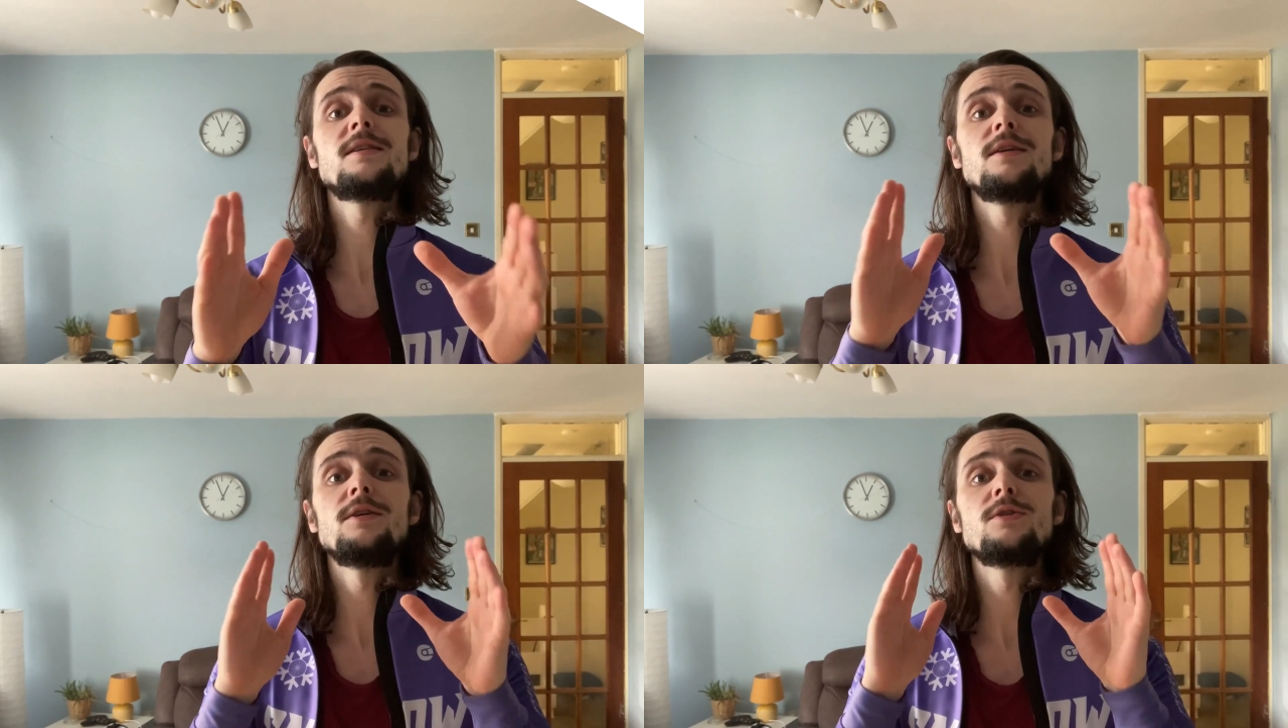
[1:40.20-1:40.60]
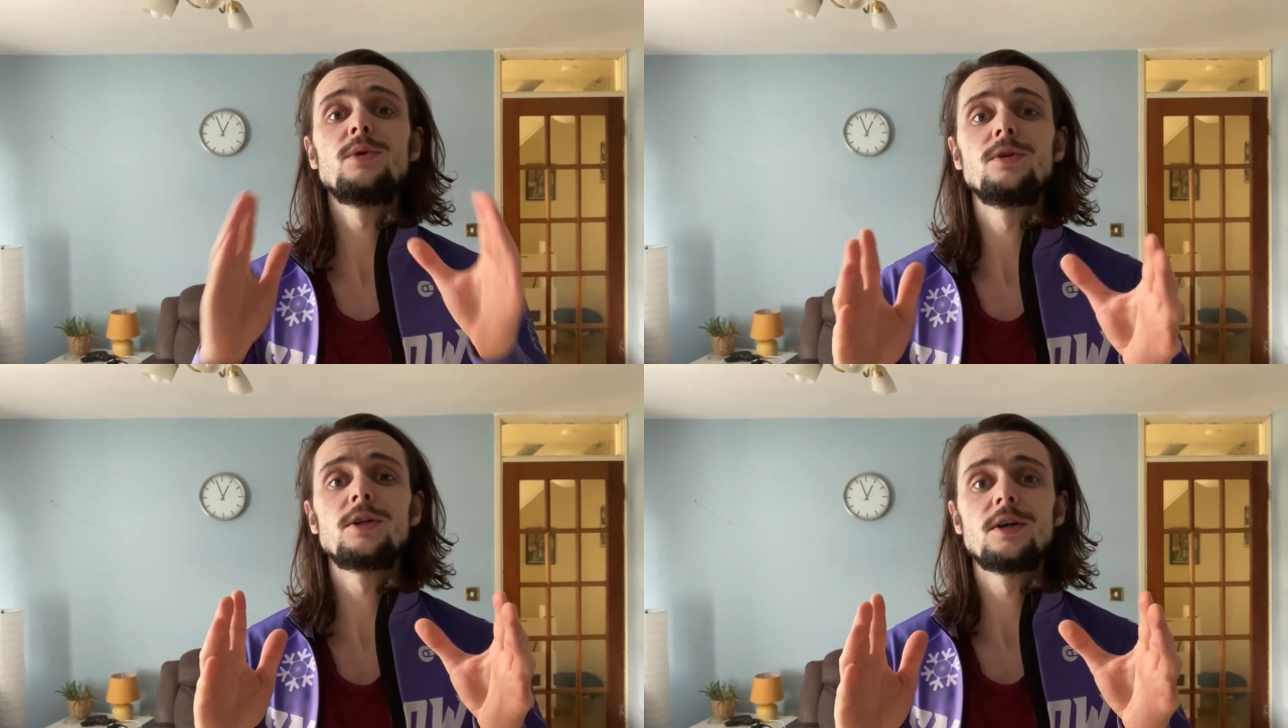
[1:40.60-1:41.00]
series that
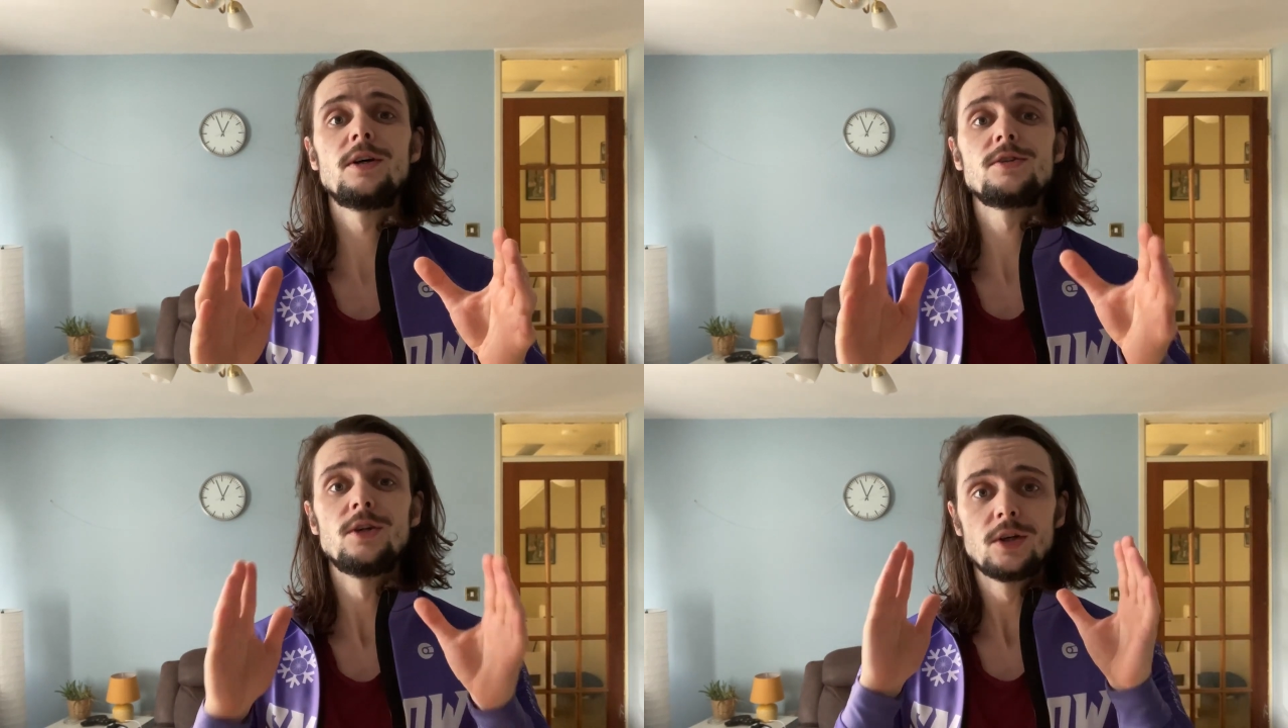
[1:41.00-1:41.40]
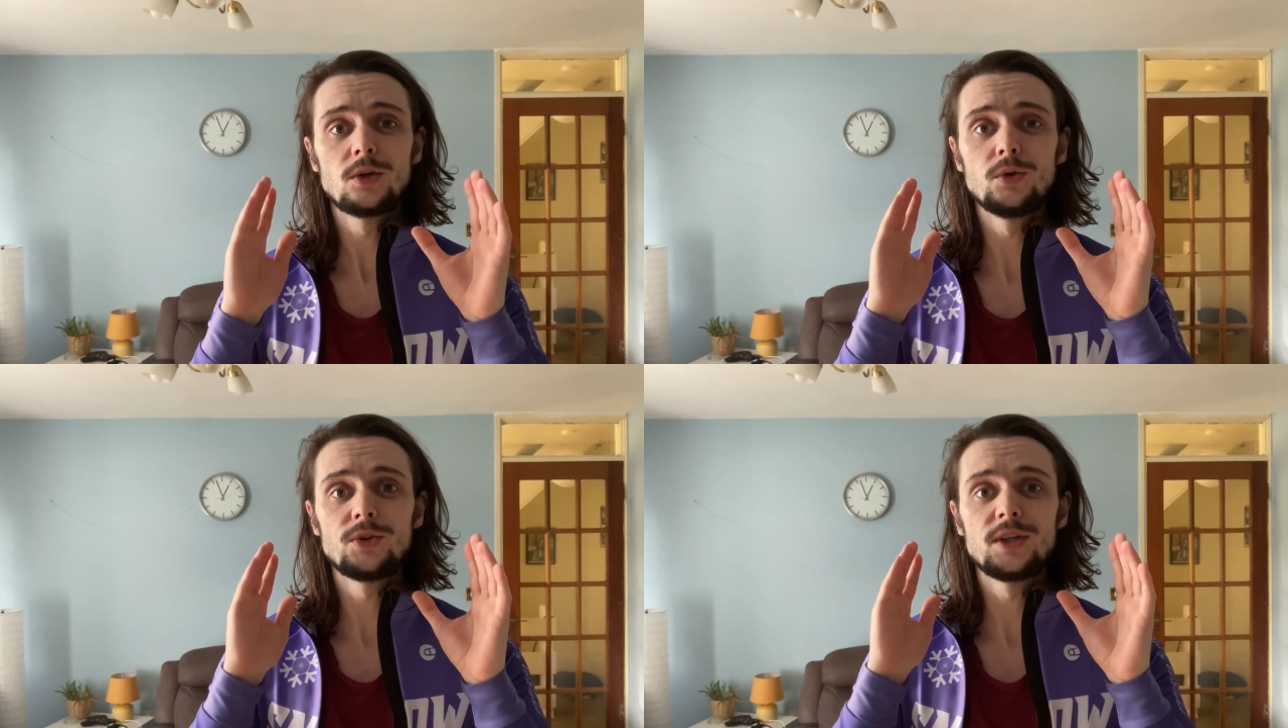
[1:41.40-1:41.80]
we organise
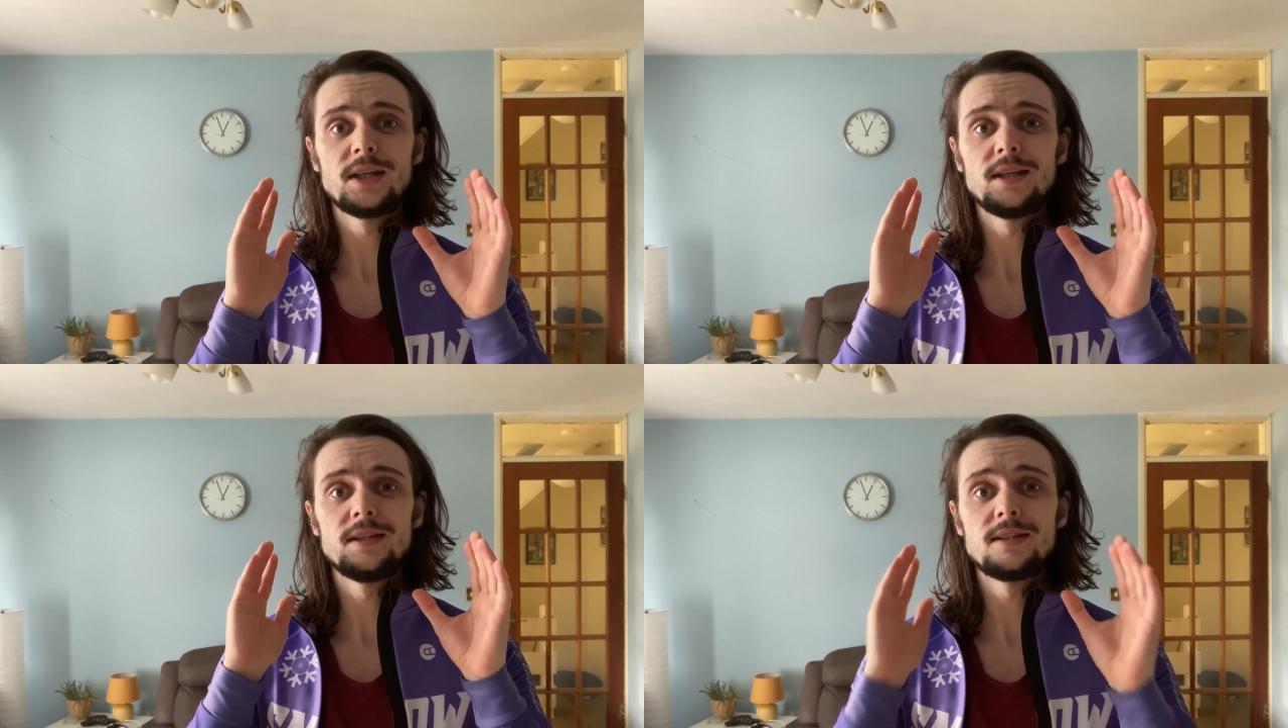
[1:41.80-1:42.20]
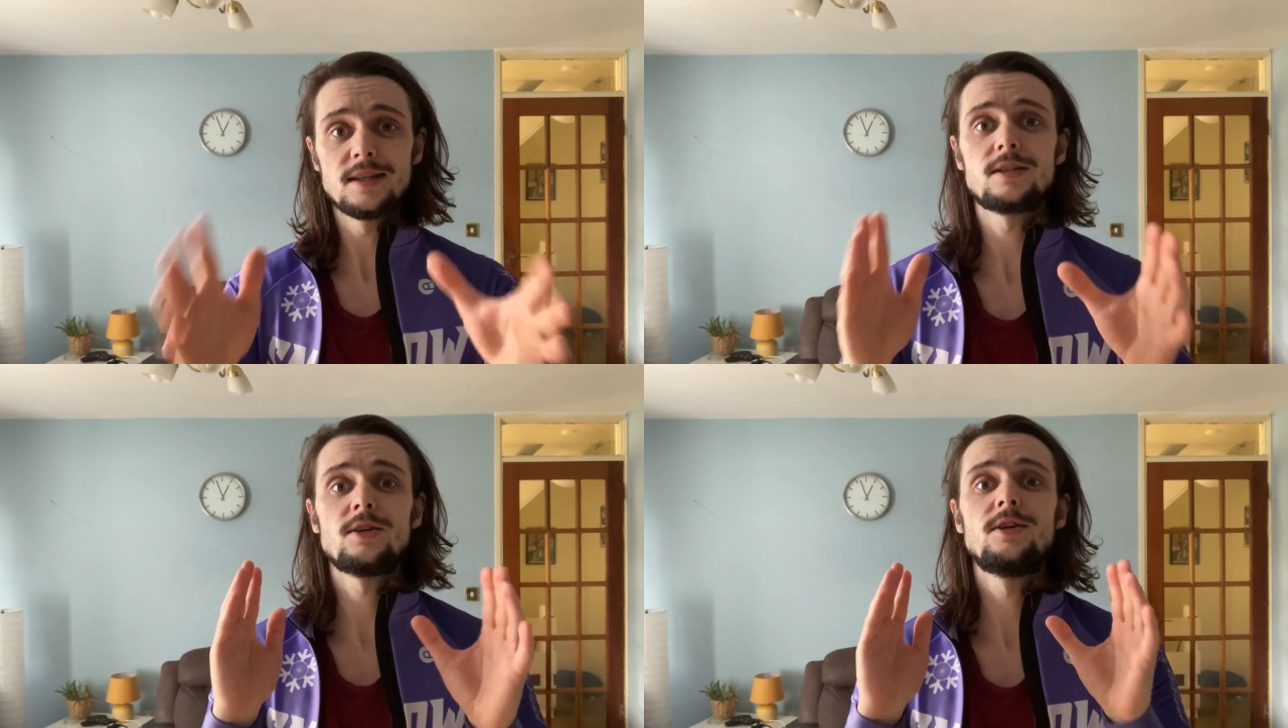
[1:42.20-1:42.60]
called the
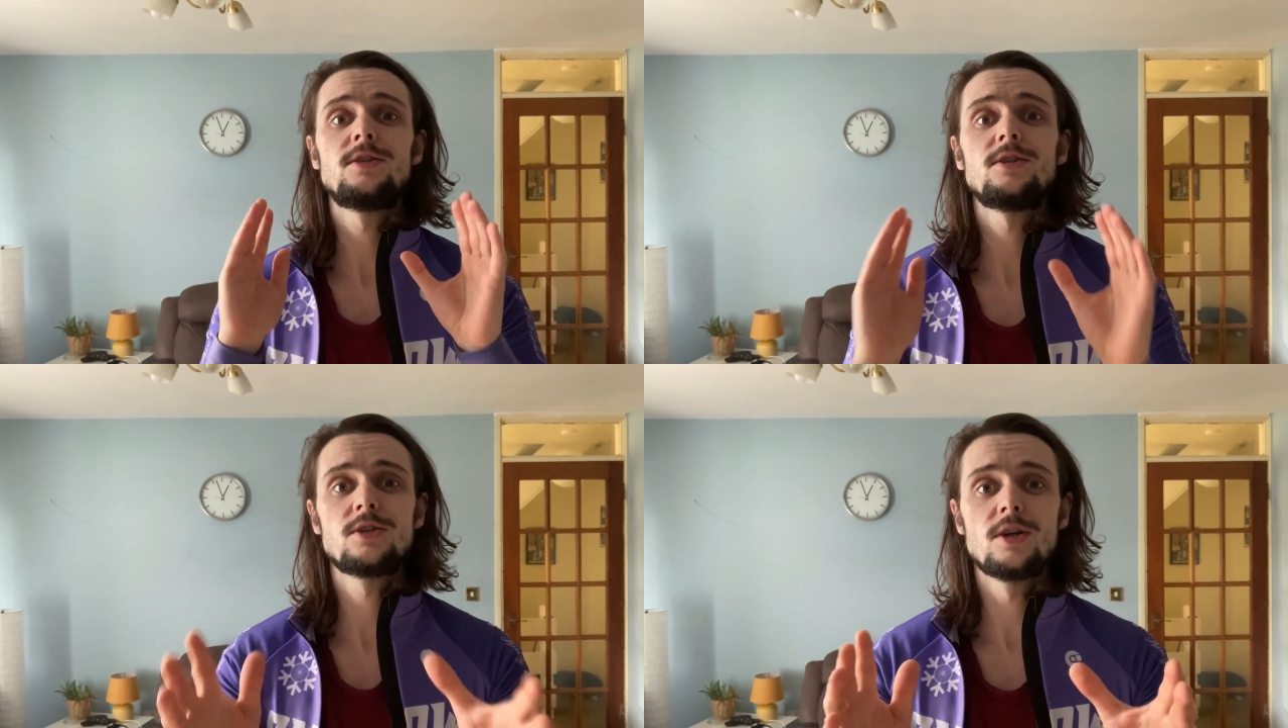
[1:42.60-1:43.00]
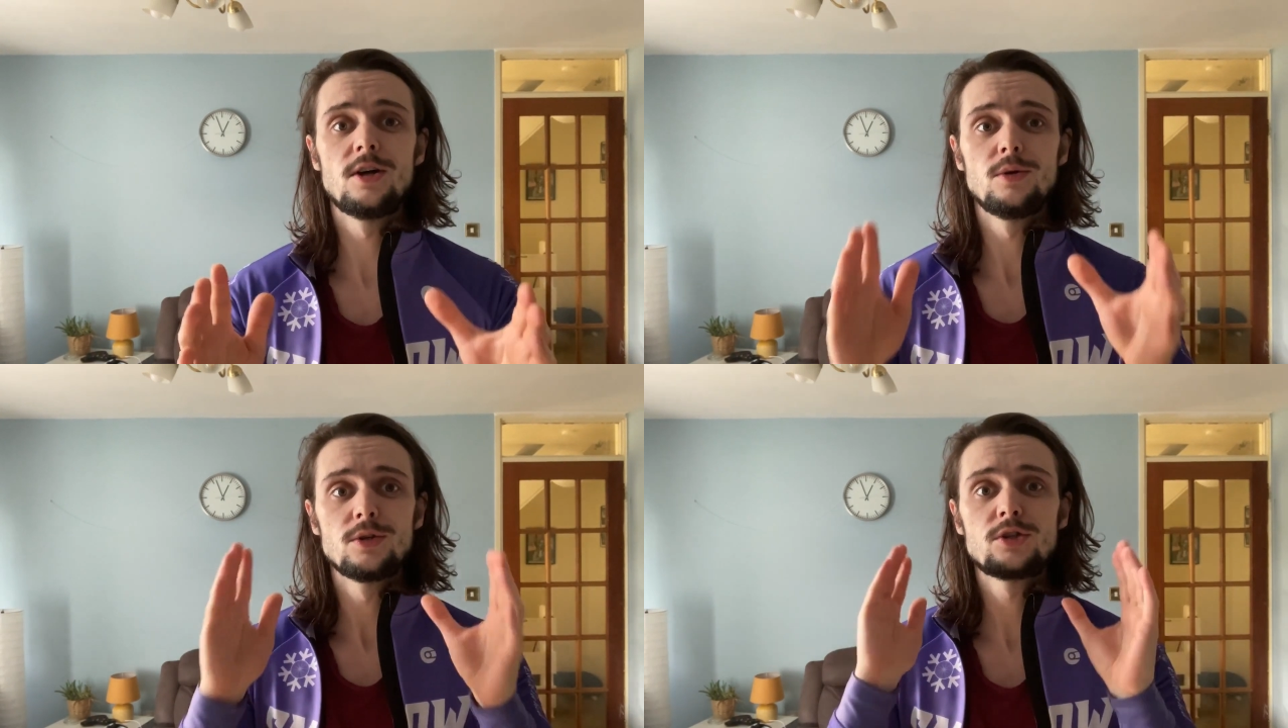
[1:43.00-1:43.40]
D-Side
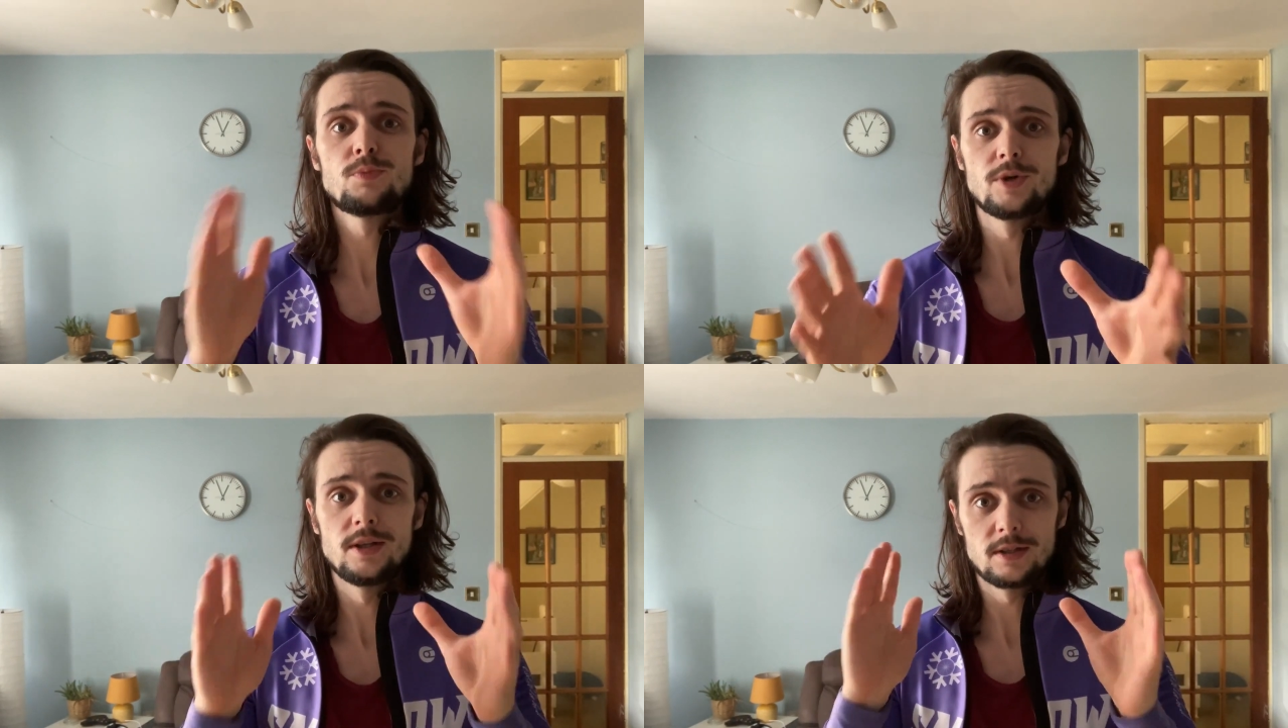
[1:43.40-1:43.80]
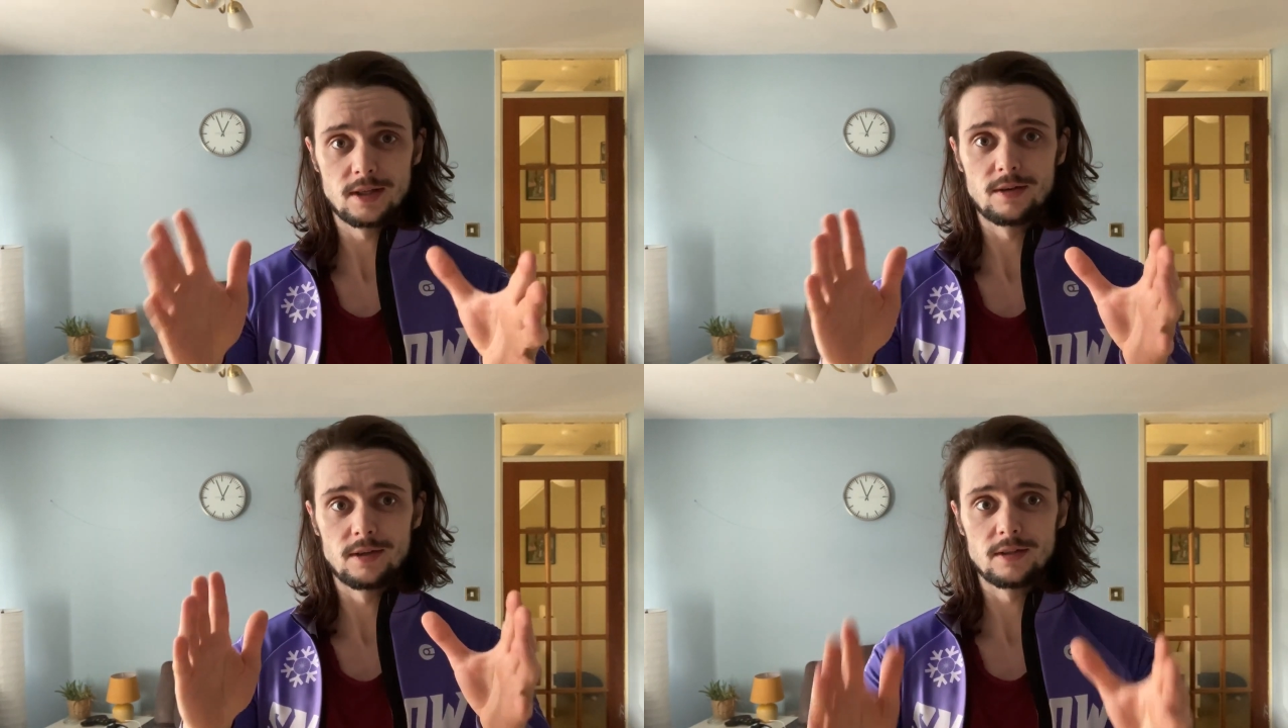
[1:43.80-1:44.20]
Snow Sprint
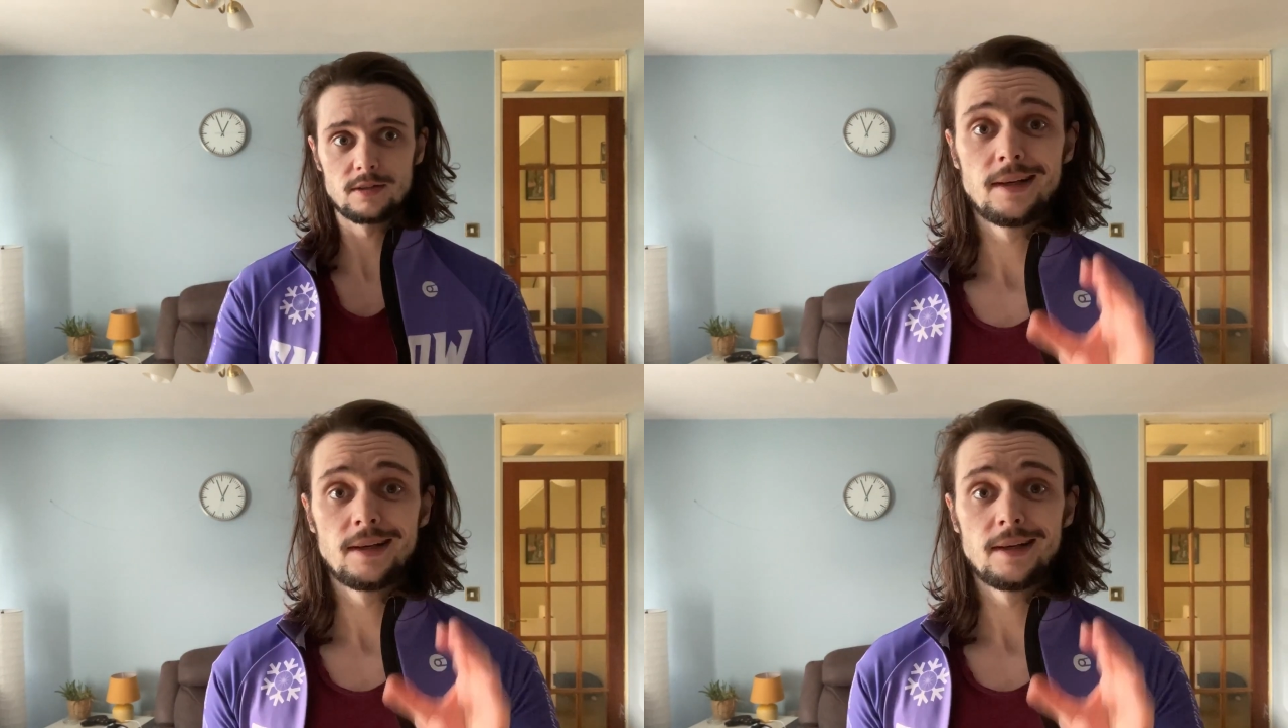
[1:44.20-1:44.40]
Series.